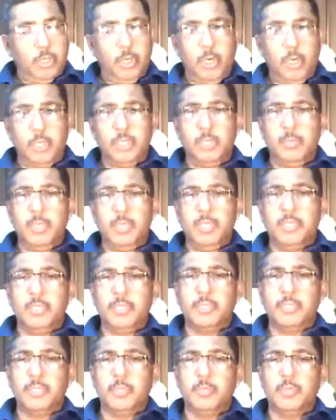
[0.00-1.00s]
On the
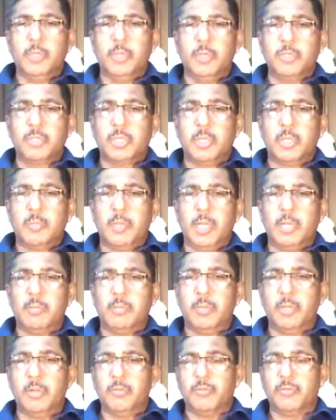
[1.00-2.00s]
basis of those
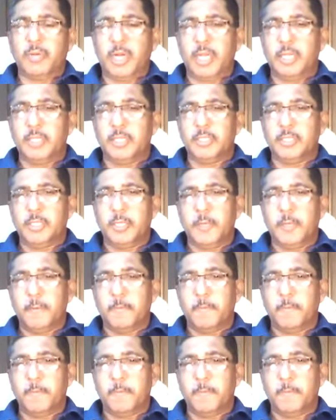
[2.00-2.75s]
commandments of Christ,